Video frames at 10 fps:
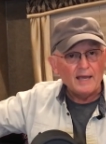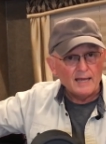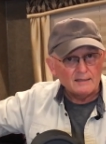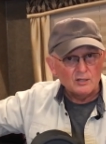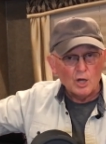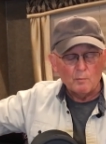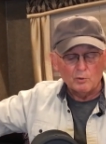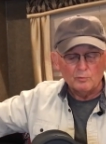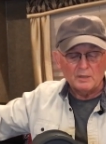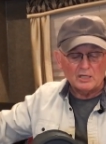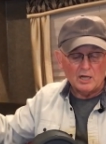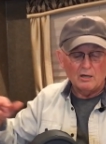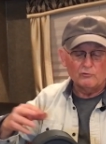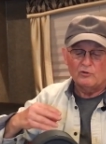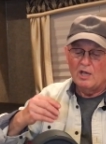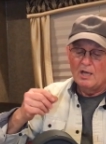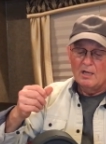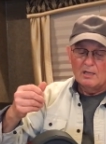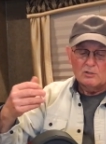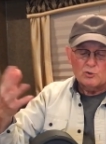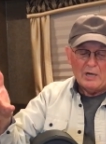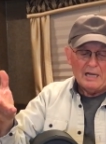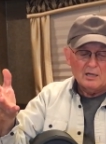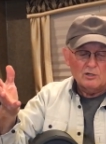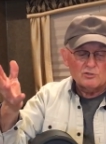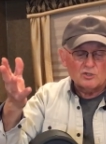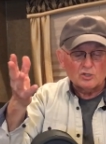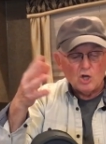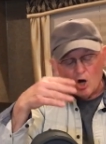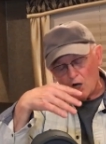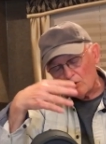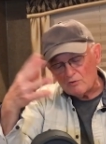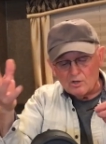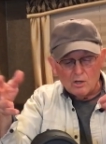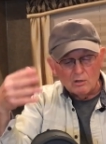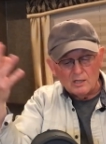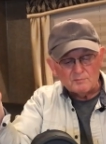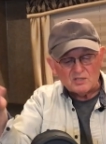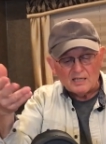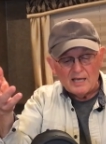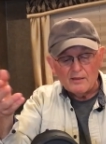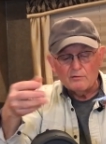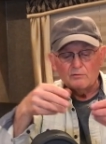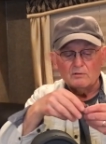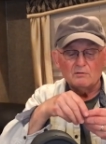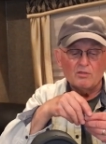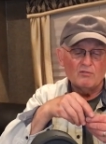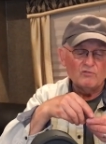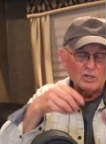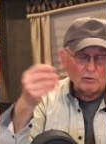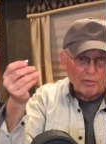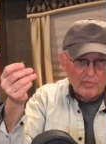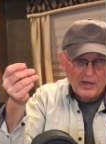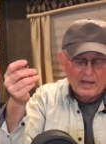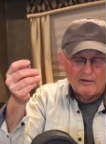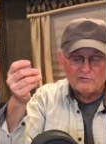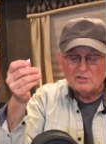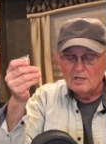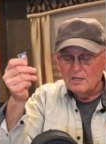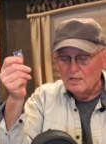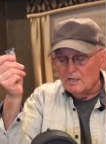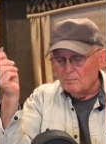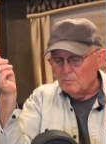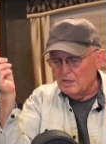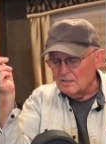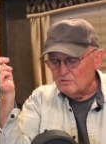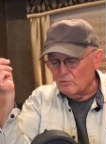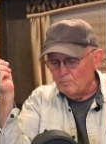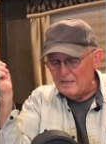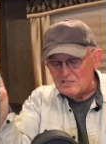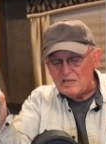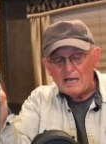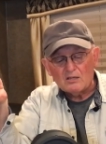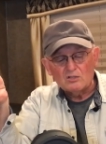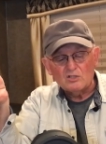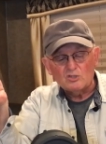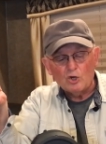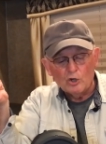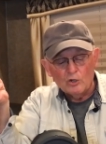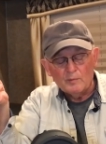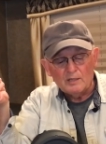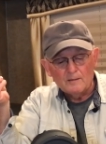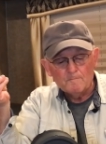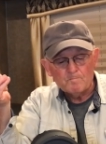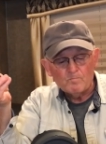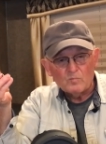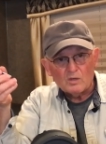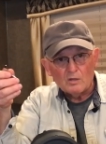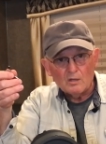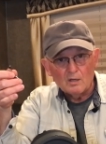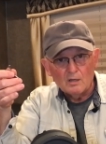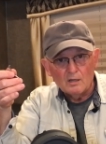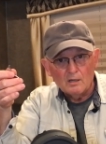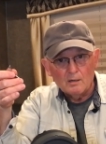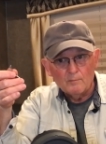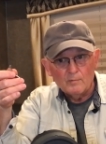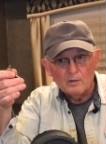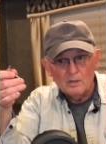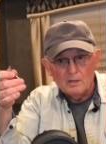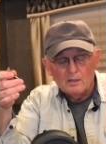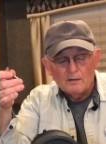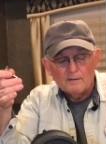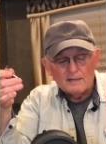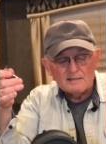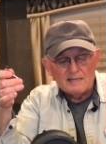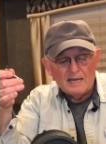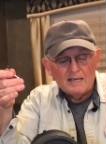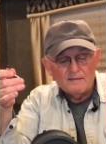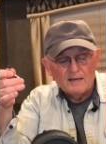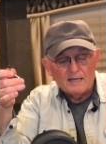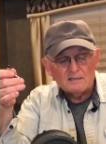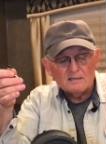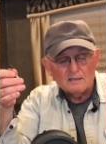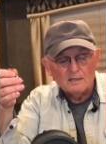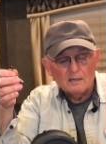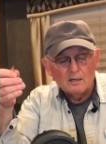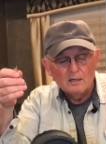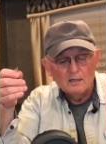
that number, because trailers and cars are all lumped together in vehicle theft. But best I could determine, they say that